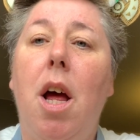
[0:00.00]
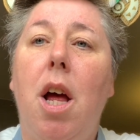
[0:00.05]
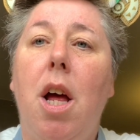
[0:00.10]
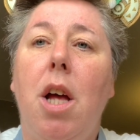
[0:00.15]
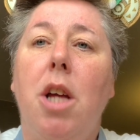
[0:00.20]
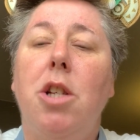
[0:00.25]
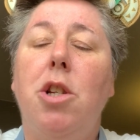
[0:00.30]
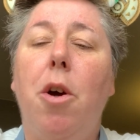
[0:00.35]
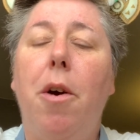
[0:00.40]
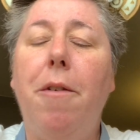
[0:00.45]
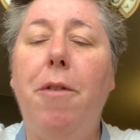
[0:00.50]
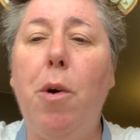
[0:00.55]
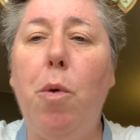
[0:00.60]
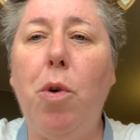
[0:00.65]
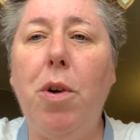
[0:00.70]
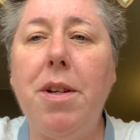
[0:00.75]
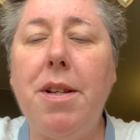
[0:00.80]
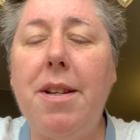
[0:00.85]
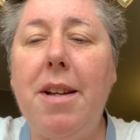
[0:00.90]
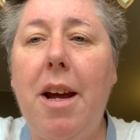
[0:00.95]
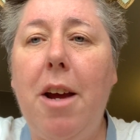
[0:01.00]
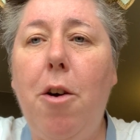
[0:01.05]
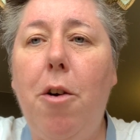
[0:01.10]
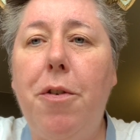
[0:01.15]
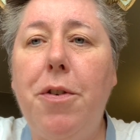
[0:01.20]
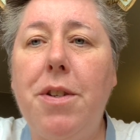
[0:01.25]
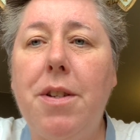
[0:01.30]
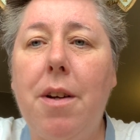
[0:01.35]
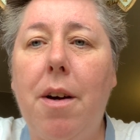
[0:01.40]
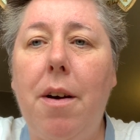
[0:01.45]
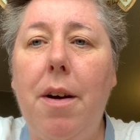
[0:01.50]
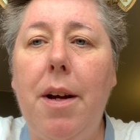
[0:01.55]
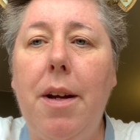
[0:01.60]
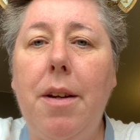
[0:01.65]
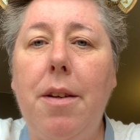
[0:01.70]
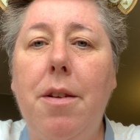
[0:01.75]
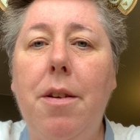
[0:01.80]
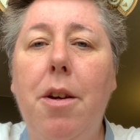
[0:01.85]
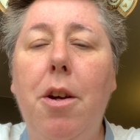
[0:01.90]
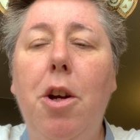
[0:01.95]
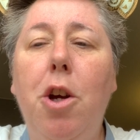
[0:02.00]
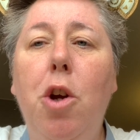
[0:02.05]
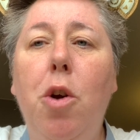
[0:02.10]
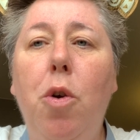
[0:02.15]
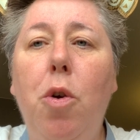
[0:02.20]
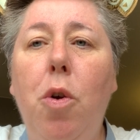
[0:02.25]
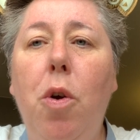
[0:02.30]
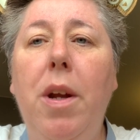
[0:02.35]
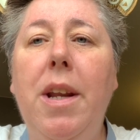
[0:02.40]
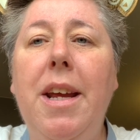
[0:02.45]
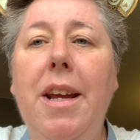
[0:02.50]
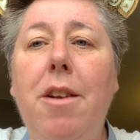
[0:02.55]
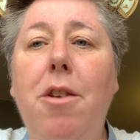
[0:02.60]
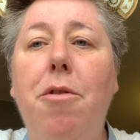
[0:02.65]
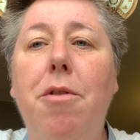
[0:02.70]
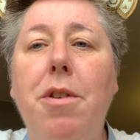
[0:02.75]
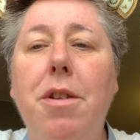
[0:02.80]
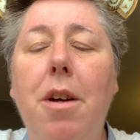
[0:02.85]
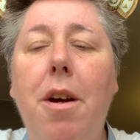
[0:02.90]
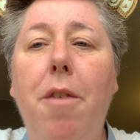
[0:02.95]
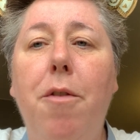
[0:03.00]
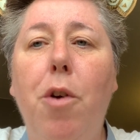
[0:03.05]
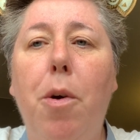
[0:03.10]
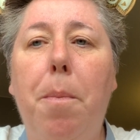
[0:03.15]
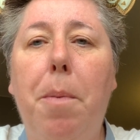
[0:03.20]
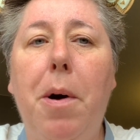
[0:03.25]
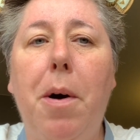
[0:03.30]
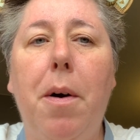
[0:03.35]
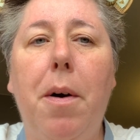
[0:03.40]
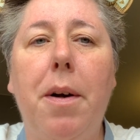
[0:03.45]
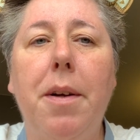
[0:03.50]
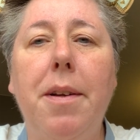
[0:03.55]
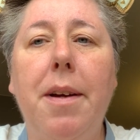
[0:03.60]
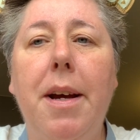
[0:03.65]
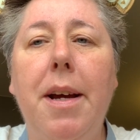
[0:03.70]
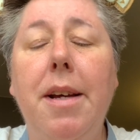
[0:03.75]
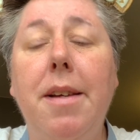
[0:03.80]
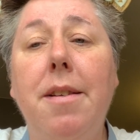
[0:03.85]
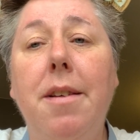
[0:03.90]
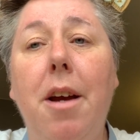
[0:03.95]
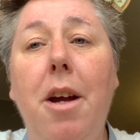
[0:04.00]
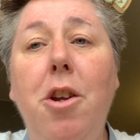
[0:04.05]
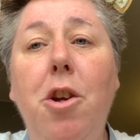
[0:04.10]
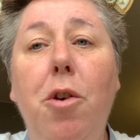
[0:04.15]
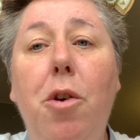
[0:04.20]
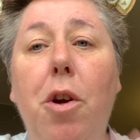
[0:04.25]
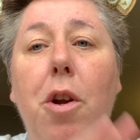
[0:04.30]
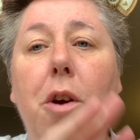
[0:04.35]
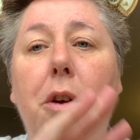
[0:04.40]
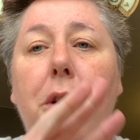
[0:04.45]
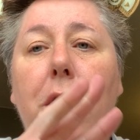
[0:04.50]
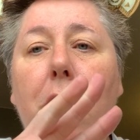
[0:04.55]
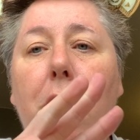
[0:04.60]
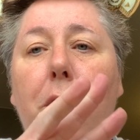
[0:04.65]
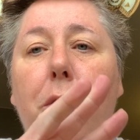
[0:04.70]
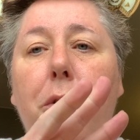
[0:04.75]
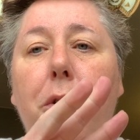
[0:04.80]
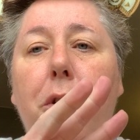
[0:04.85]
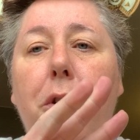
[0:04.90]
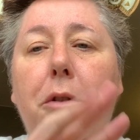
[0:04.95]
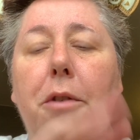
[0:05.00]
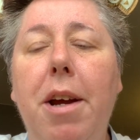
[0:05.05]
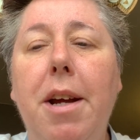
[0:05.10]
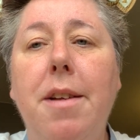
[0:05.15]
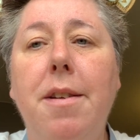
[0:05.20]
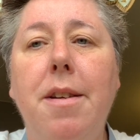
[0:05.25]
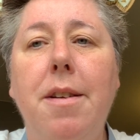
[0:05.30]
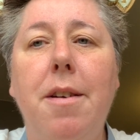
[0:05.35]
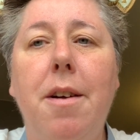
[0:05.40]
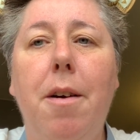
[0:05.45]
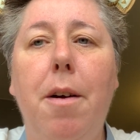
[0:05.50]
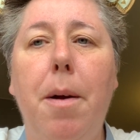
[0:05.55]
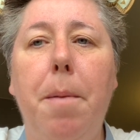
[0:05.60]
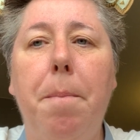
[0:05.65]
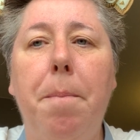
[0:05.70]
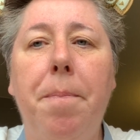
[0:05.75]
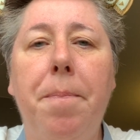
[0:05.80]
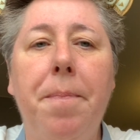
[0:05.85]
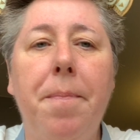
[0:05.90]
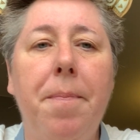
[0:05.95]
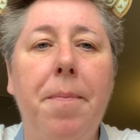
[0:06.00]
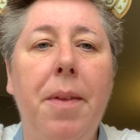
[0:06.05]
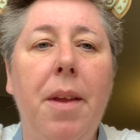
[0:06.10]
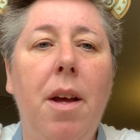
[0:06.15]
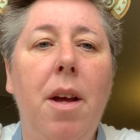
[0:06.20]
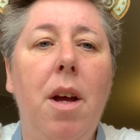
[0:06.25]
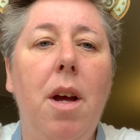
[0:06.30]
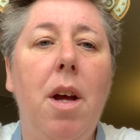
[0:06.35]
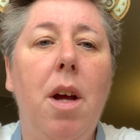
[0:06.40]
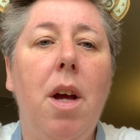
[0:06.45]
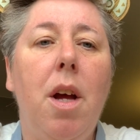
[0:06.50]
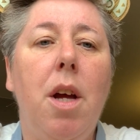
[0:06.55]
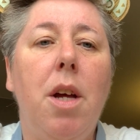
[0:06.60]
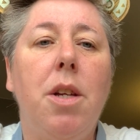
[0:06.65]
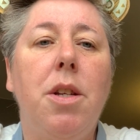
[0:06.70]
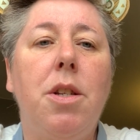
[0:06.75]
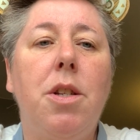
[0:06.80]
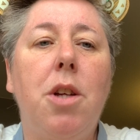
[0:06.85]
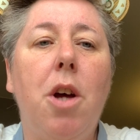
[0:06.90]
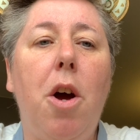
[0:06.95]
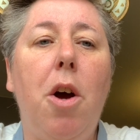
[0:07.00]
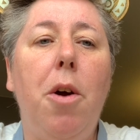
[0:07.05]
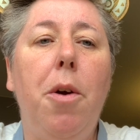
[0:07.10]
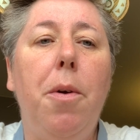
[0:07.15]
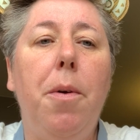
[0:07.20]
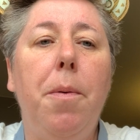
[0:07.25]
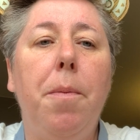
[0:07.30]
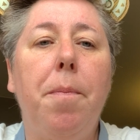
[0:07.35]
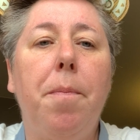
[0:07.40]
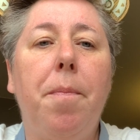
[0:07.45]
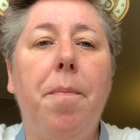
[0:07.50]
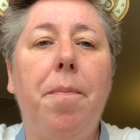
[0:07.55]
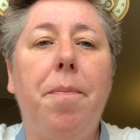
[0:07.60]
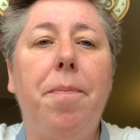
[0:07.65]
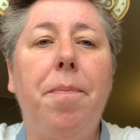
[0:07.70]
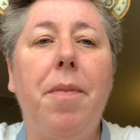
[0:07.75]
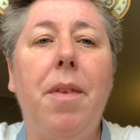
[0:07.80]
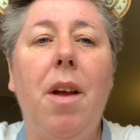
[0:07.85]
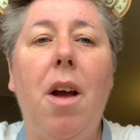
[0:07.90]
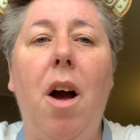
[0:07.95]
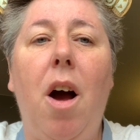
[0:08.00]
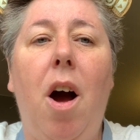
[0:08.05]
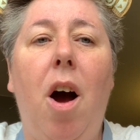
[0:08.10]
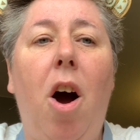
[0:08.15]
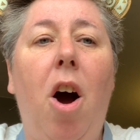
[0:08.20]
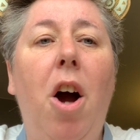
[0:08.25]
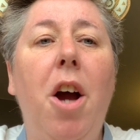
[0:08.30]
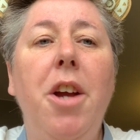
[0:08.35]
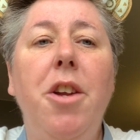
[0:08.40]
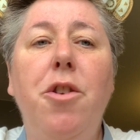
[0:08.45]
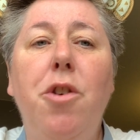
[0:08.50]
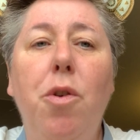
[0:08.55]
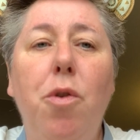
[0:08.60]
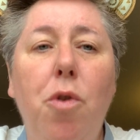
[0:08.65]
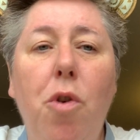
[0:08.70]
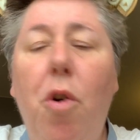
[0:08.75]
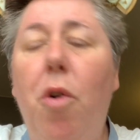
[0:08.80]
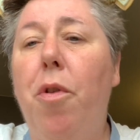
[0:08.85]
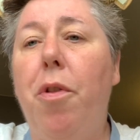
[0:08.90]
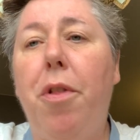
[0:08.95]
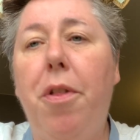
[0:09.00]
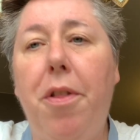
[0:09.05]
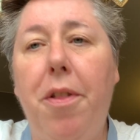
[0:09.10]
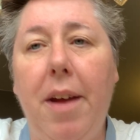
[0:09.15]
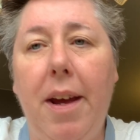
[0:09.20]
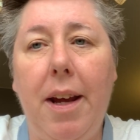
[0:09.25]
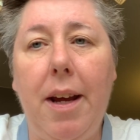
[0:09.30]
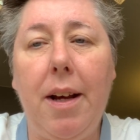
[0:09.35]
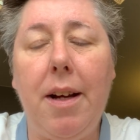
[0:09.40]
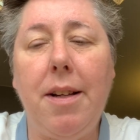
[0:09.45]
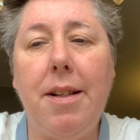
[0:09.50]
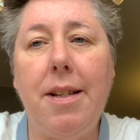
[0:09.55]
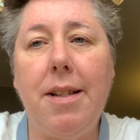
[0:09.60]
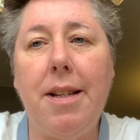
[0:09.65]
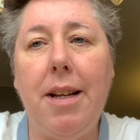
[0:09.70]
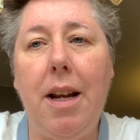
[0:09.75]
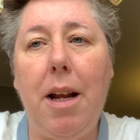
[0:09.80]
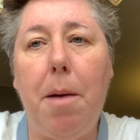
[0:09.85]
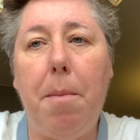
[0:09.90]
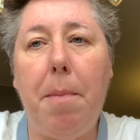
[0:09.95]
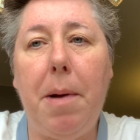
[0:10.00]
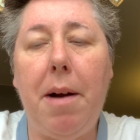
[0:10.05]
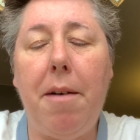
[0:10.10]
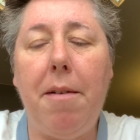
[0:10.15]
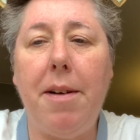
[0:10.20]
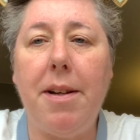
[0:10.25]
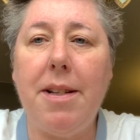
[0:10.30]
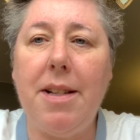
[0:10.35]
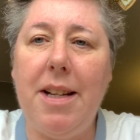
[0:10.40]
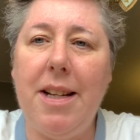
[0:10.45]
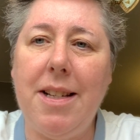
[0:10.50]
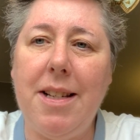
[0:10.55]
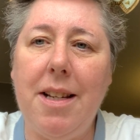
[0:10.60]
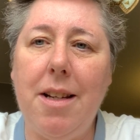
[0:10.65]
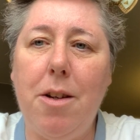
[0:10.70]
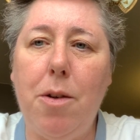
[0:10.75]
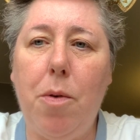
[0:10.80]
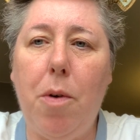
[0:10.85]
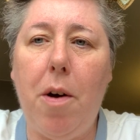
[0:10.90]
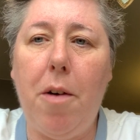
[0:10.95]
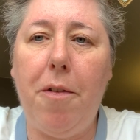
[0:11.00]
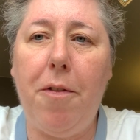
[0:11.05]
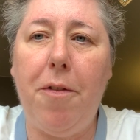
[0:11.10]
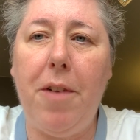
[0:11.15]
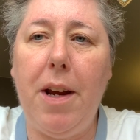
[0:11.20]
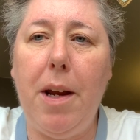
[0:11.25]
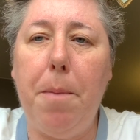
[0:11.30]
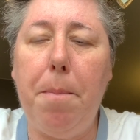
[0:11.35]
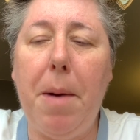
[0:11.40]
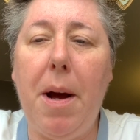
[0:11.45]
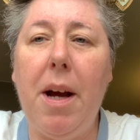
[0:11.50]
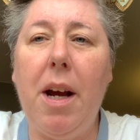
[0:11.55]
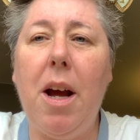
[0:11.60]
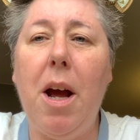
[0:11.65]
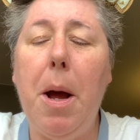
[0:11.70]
So if you want to stay off-site, you need to reserve your park days and you can only hold 3 at a time. So I do not think Disneyland Paris listened to our feedback.